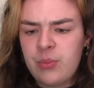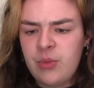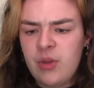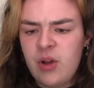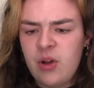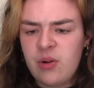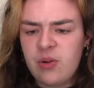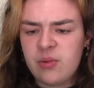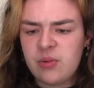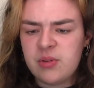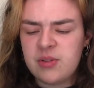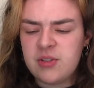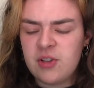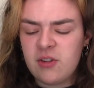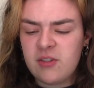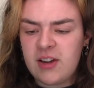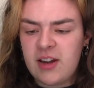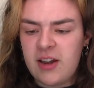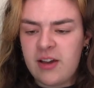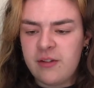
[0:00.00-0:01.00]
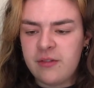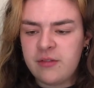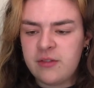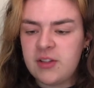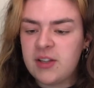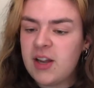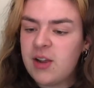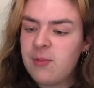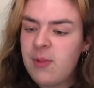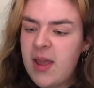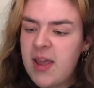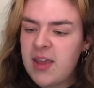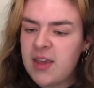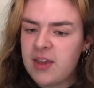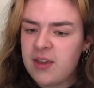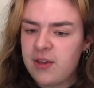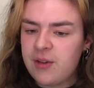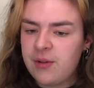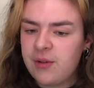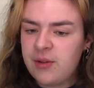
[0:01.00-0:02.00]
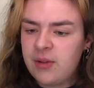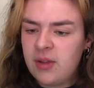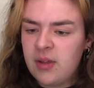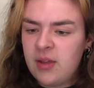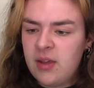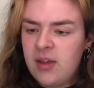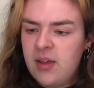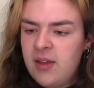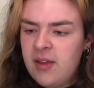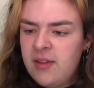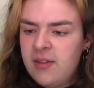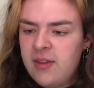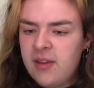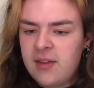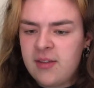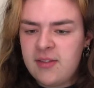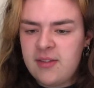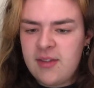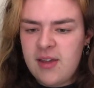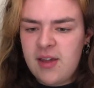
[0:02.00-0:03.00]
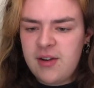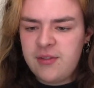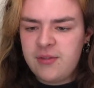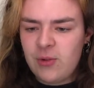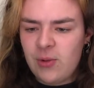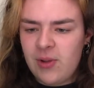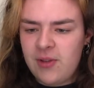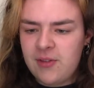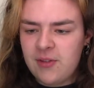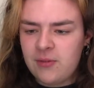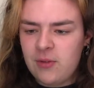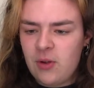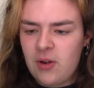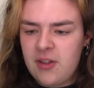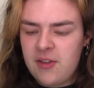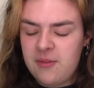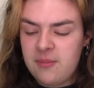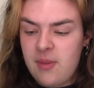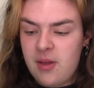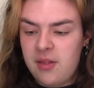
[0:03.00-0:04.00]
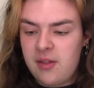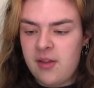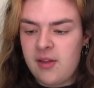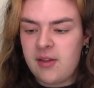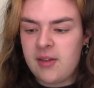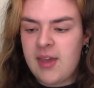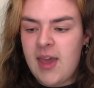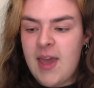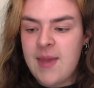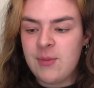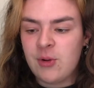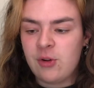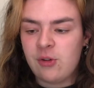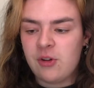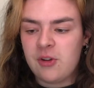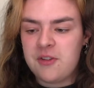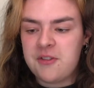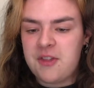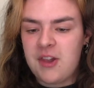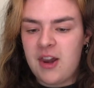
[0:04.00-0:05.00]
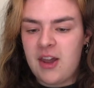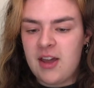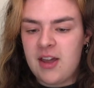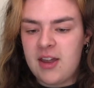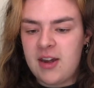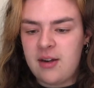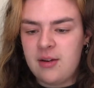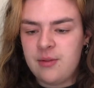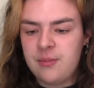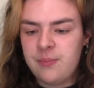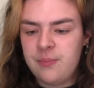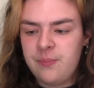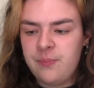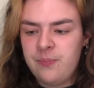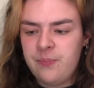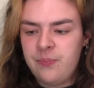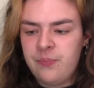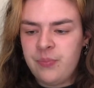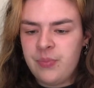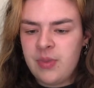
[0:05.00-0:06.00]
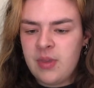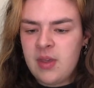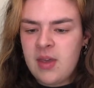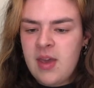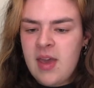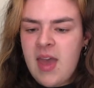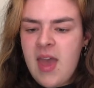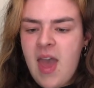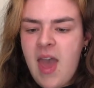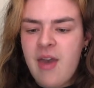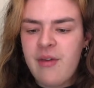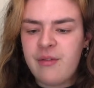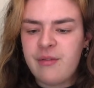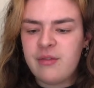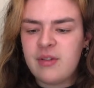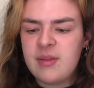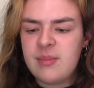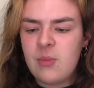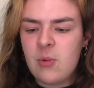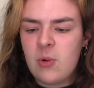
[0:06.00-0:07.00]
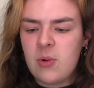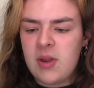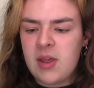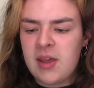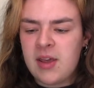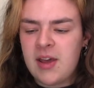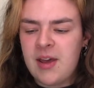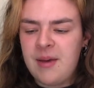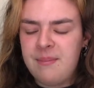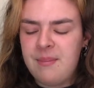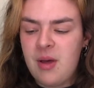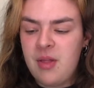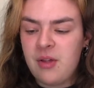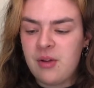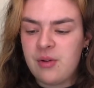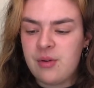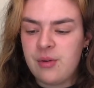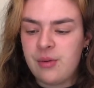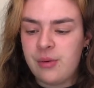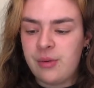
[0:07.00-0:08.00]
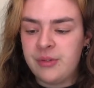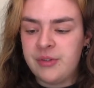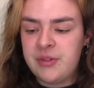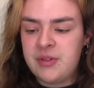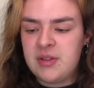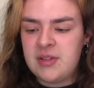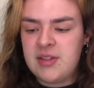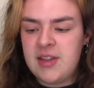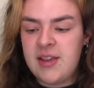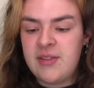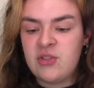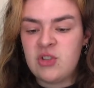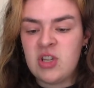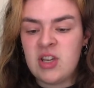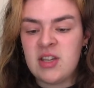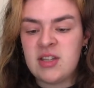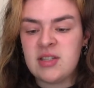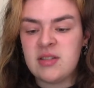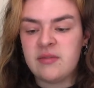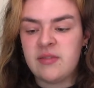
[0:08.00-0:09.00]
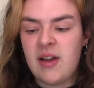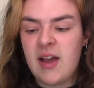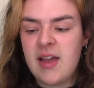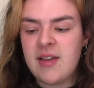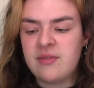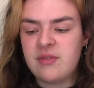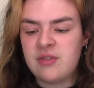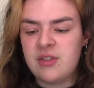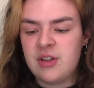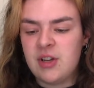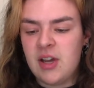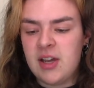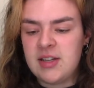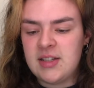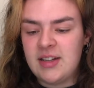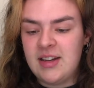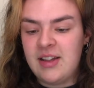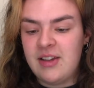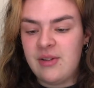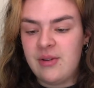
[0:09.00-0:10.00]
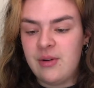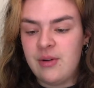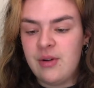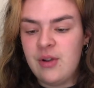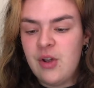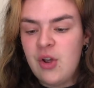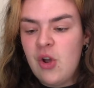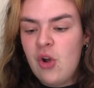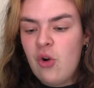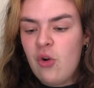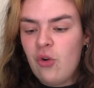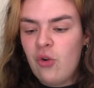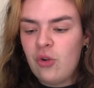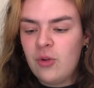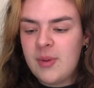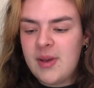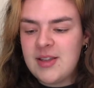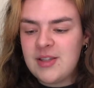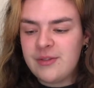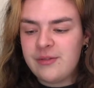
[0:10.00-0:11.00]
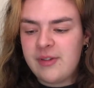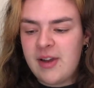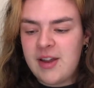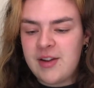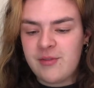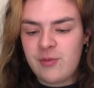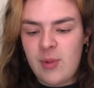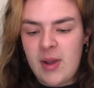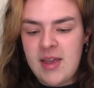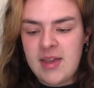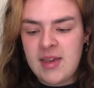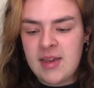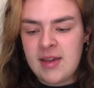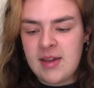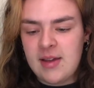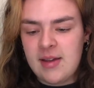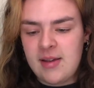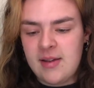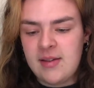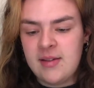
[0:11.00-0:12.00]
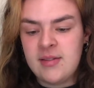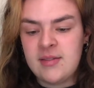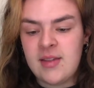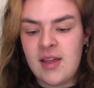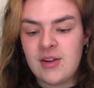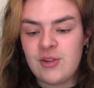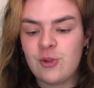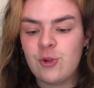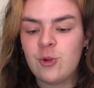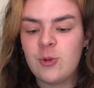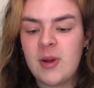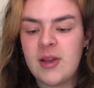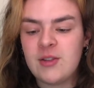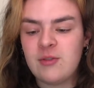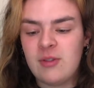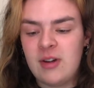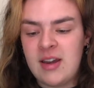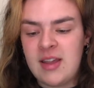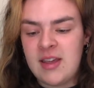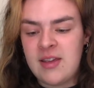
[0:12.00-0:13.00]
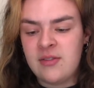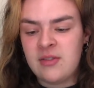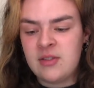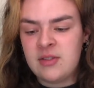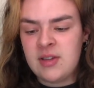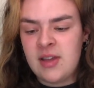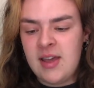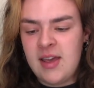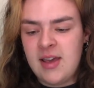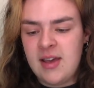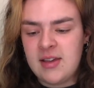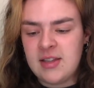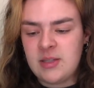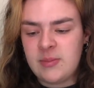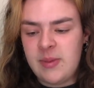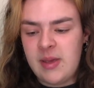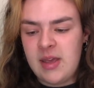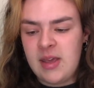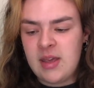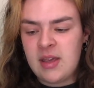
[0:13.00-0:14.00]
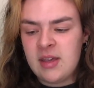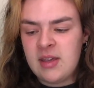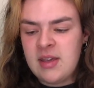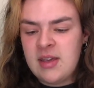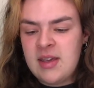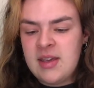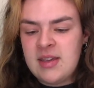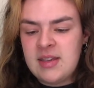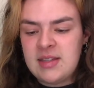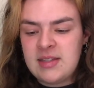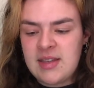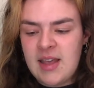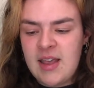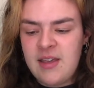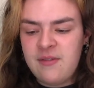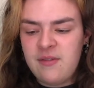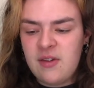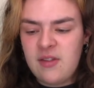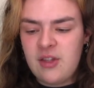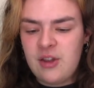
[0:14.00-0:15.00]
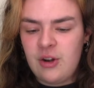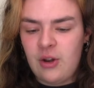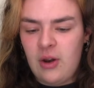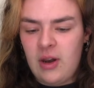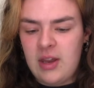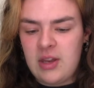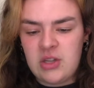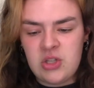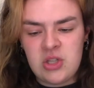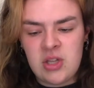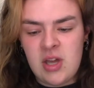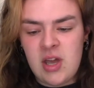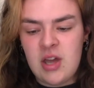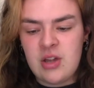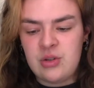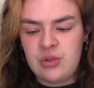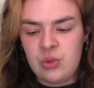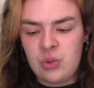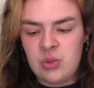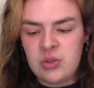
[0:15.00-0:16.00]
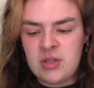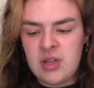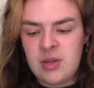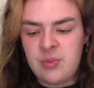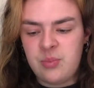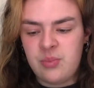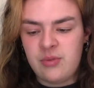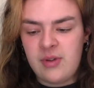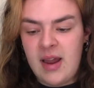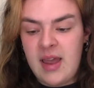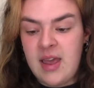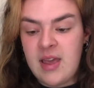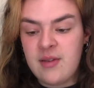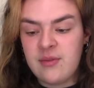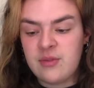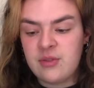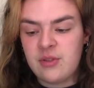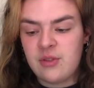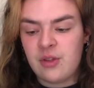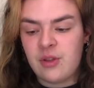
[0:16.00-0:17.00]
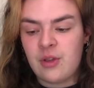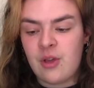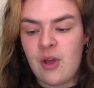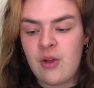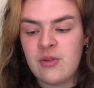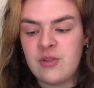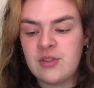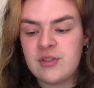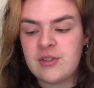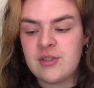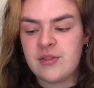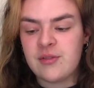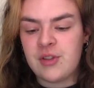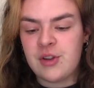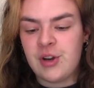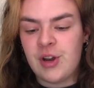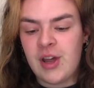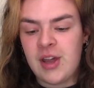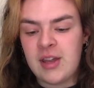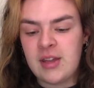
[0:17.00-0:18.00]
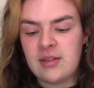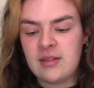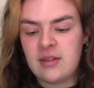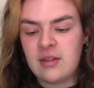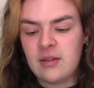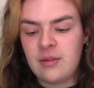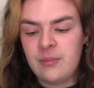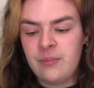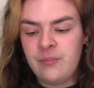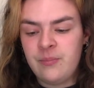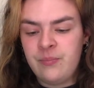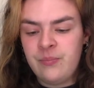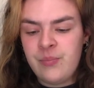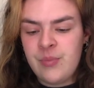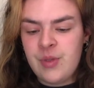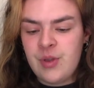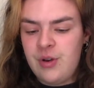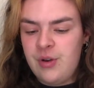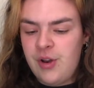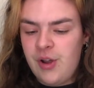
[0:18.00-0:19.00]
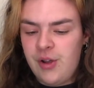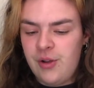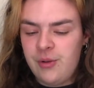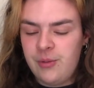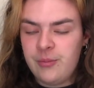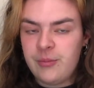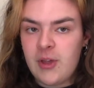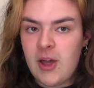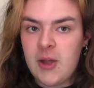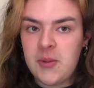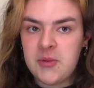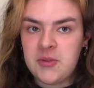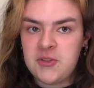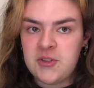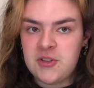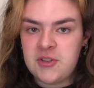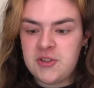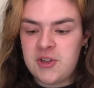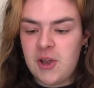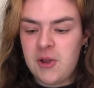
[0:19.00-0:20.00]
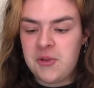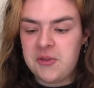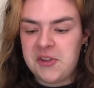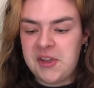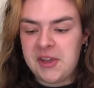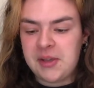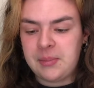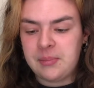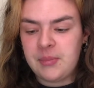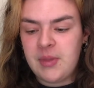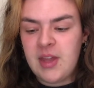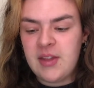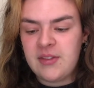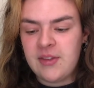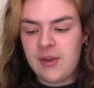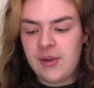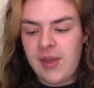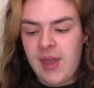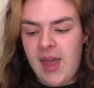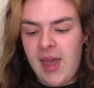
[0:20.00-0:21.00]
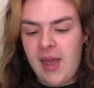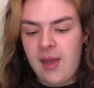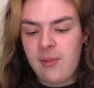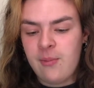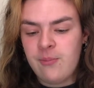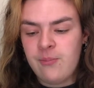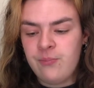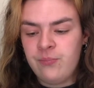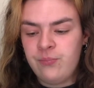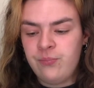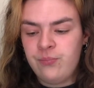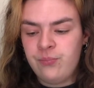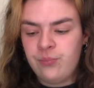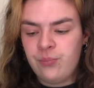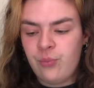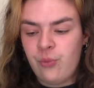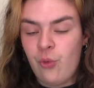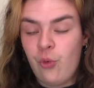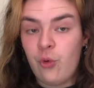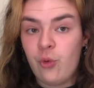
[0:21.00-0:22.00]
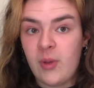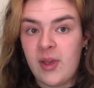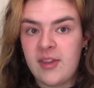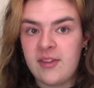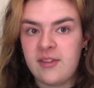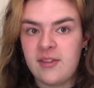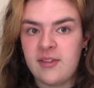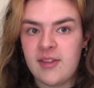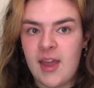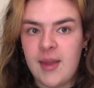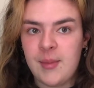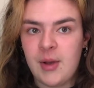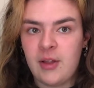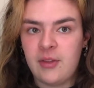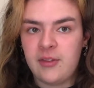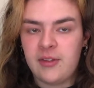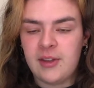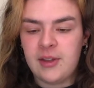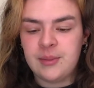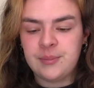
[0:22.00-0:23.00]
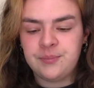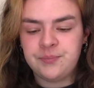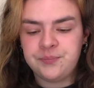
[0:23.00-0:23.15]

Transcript: "Oh, sorry, love. Did I wake you?" The concerned voice of Holly's mother came across the line. Every morning her mother called to see if she had survived the night alone, always afraid of waking her, yet always relieved to hear her speak, safe in the knowledge that her daughter had braved the ghosts of the night. "No, I was just dozing. It's okay." Always the same answer.